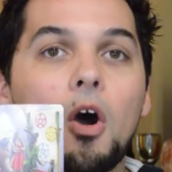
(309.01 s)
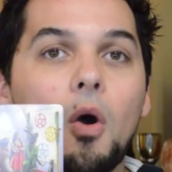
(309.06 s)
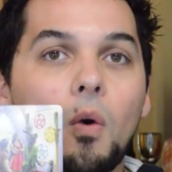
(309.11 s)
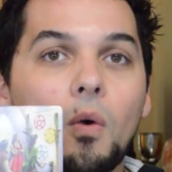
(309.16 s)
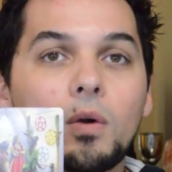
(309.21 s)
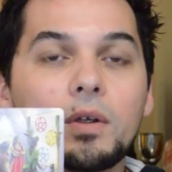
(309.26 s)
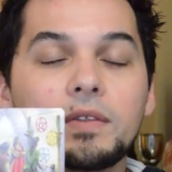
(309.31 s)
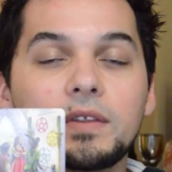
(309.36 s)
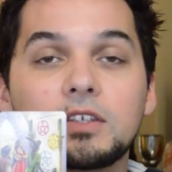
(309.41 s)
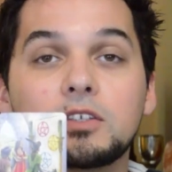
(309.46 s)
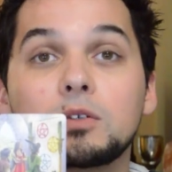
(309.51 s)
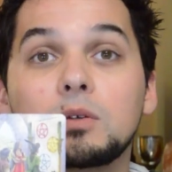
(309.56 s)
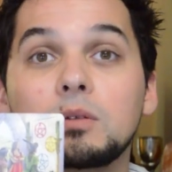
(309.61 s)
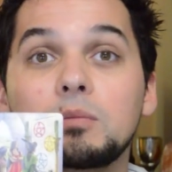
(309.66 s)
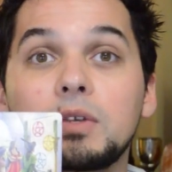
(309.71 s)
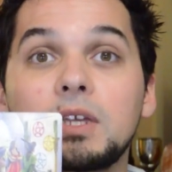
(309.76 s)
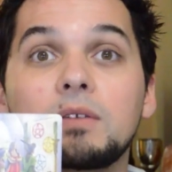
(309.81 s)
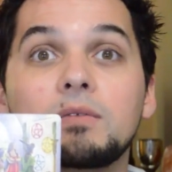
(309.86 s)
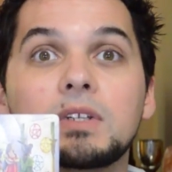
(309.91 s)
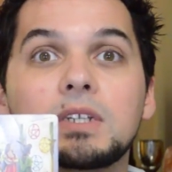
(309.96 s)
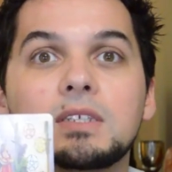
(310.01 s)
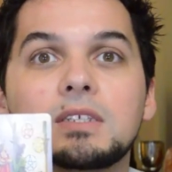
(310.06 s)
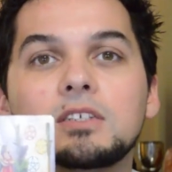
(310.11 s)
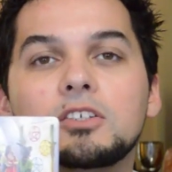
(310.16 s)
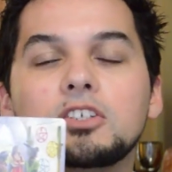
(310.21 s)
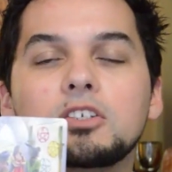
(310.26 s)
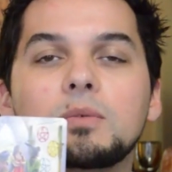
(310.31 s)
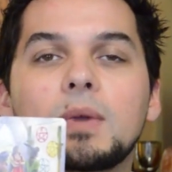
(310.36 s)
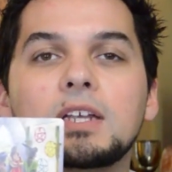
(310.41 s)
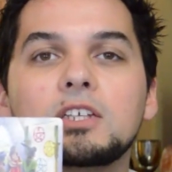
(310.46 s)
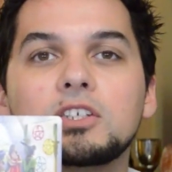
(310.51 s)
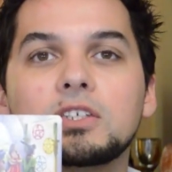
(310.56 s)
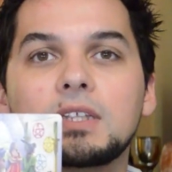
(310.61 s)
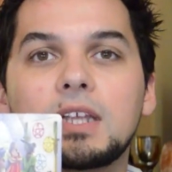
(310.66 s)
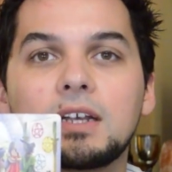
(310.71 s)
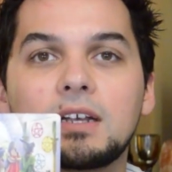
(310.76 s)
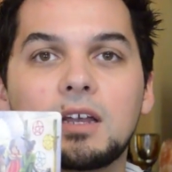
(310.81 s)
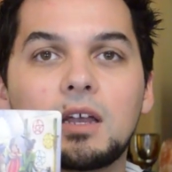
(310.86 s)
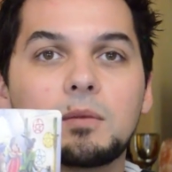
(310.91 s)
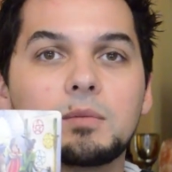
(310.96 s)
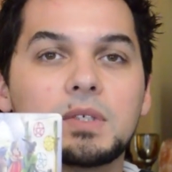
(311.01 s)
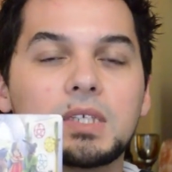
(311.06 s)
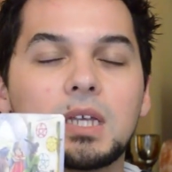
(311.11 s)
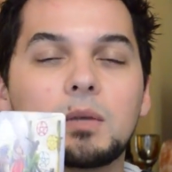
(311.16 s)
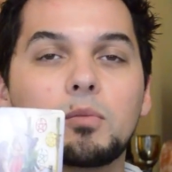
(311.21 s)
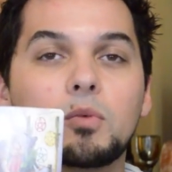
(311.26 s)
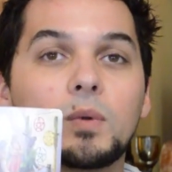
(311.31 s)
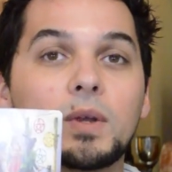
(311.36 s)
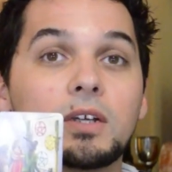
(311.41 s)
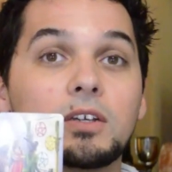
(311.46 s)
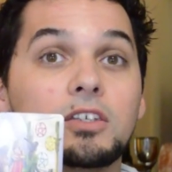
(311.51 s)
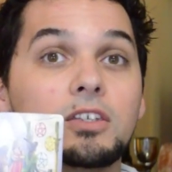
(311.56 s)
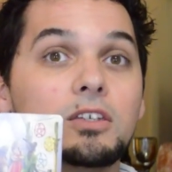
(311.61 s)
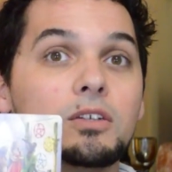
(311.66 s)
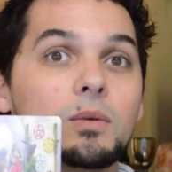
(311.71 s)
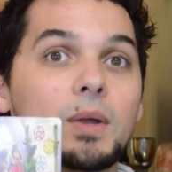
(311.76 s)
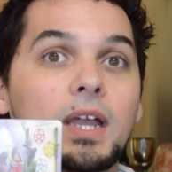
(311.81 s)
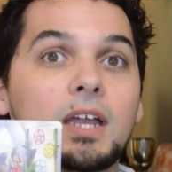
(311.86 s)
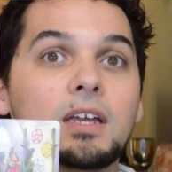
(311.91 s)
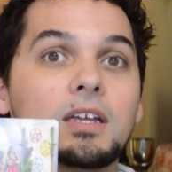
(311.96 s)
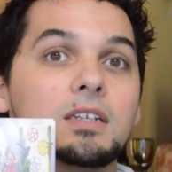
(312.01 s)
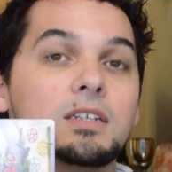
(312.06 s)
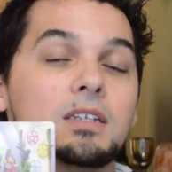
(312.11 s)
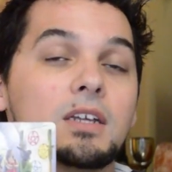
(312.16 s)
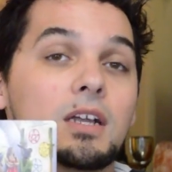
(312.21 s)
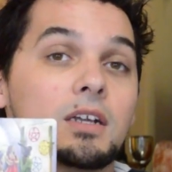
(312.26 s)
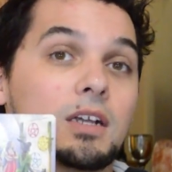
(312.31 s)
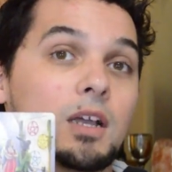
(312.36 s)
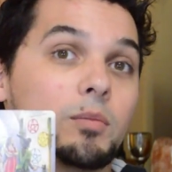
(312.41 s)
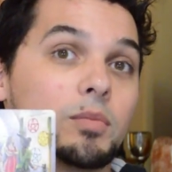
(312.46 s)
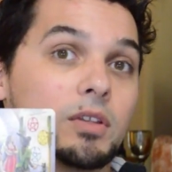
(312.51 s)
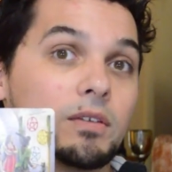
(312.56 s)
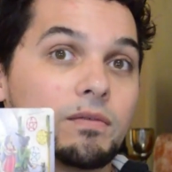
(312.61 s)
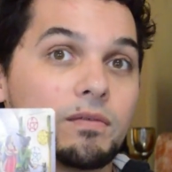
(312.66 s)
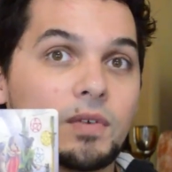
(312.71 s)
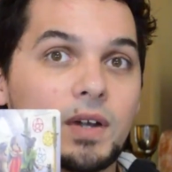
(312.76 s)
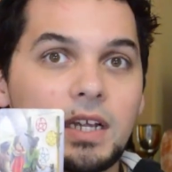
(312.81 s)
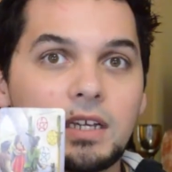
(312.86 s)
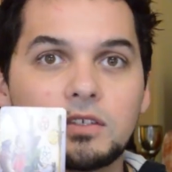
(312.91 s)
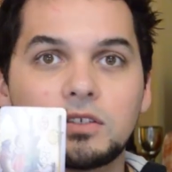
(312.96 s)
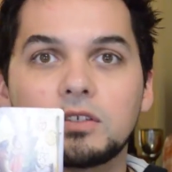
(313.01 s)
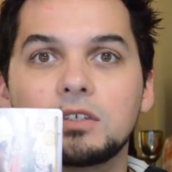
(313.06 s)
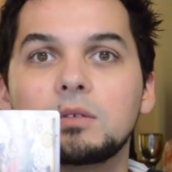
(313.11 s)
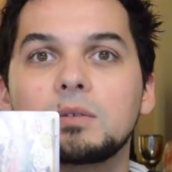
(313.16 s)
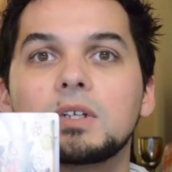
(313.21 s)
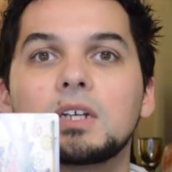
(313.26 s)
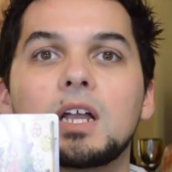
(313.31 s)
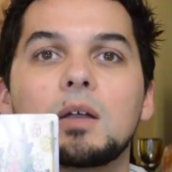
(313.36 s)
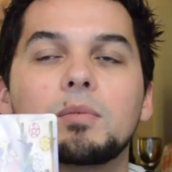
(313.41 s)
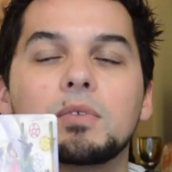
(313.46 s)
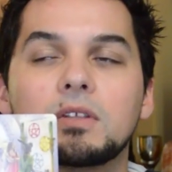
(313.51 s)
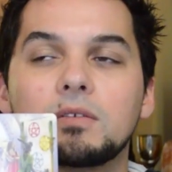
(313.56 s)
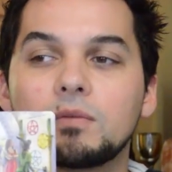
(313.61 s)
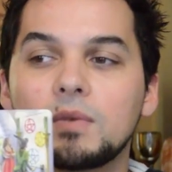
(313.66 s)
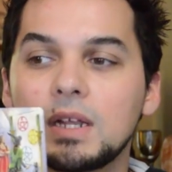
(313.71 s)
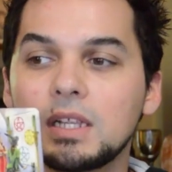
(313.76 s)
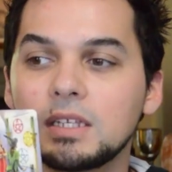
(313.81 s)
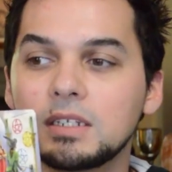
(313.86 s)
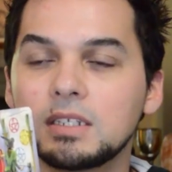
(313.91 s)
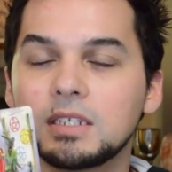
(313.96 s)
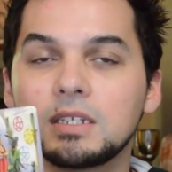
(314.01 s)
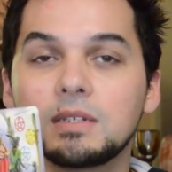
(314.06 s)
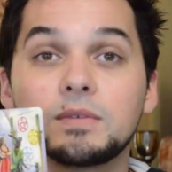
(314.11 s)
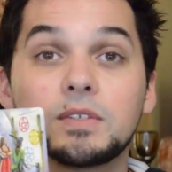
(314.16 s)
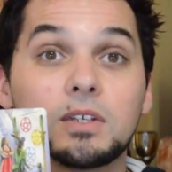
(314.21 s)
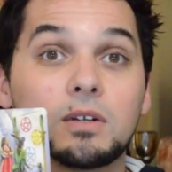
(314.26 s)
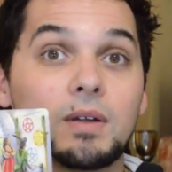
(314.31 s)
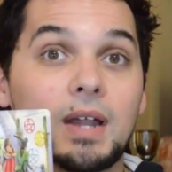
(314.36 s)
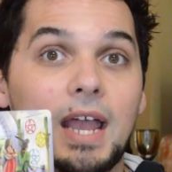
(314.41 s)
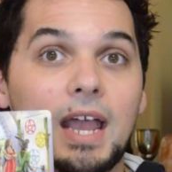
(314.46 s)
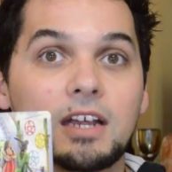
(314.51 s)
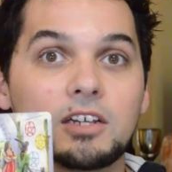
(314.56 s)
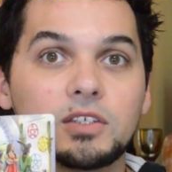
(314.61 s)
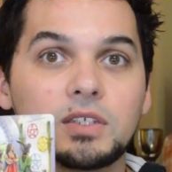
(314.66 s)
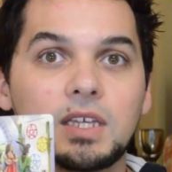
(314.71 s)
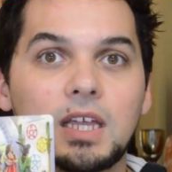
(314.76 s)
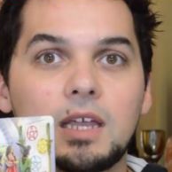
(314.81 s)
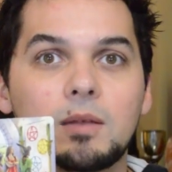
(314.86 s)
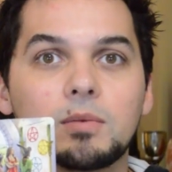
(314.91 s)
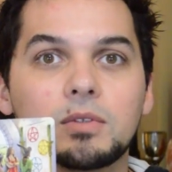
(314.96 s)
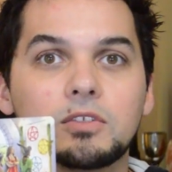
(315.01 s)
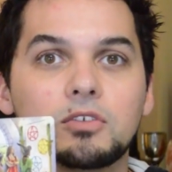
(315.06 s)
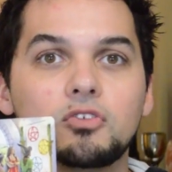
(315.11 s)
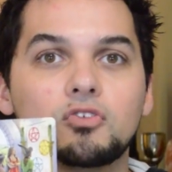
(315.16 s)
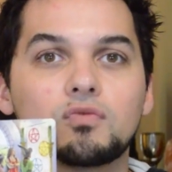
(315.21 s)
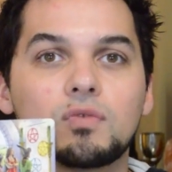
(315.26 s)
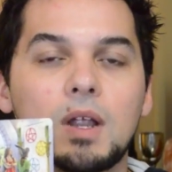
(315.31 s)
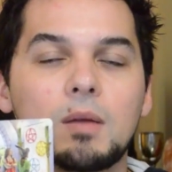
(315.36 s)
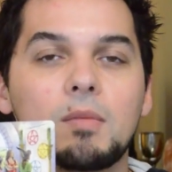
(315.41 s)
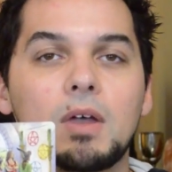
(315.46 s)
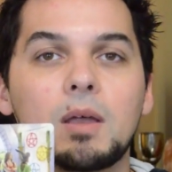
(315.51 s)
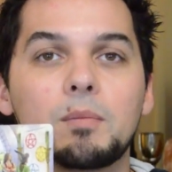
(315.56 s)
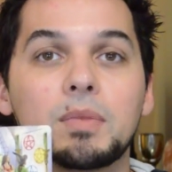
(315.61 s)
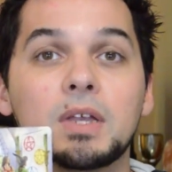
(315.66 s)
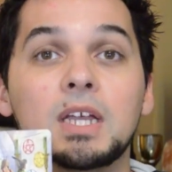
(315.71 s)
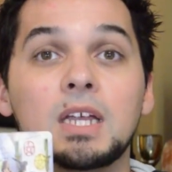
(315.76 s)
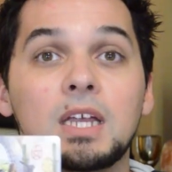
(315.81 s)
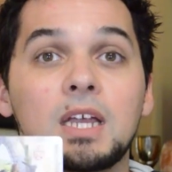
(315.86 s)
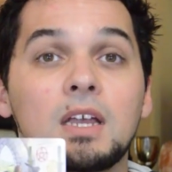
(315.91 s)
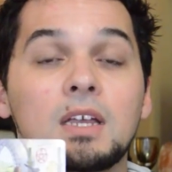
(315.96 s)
Or this could be even a situation that comes up where you and a couple of friends or even a couple of relatives are actually able to drum up